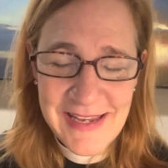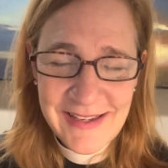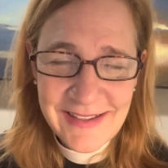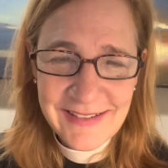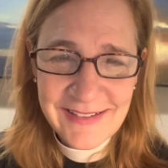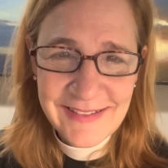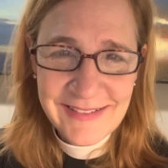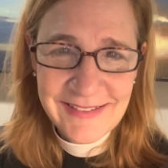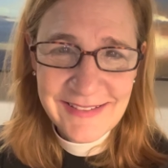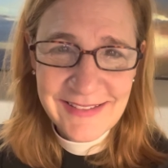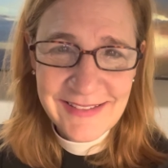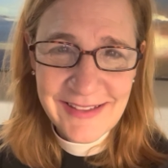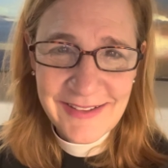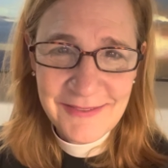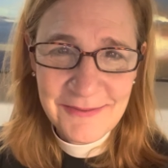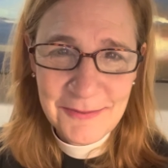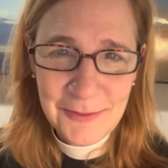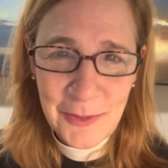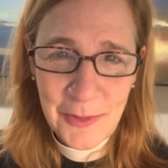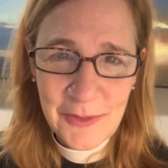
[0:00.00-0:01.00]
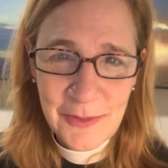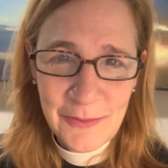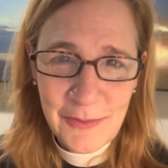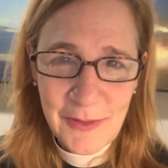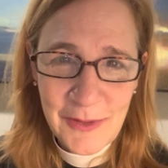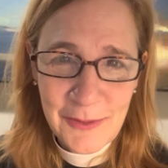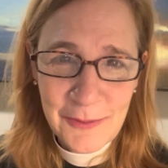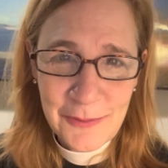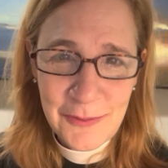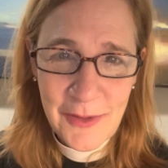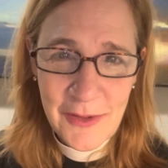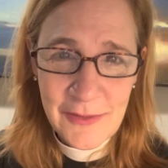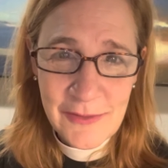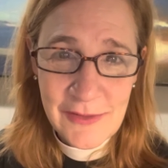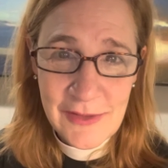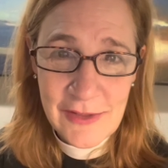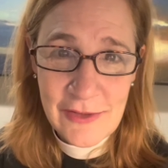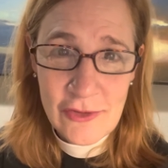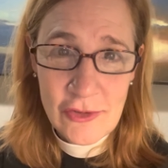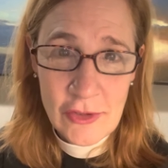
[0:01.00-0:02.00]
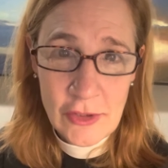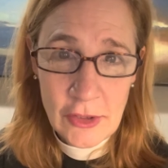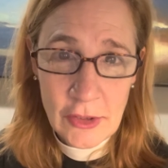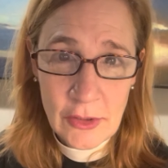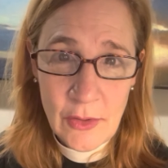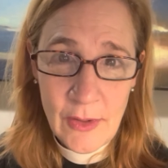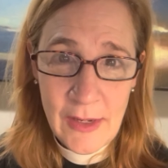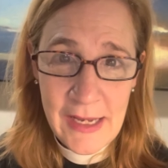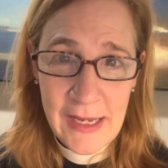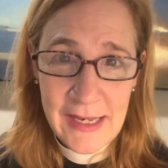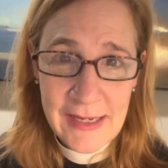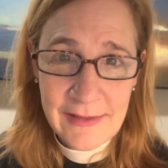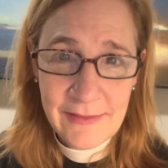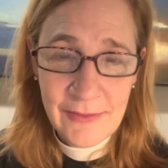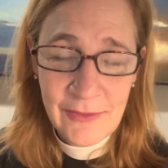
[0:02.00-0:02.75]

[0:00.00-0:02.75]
And um, of course, Pharaoh's daughter says, sure, go ahead.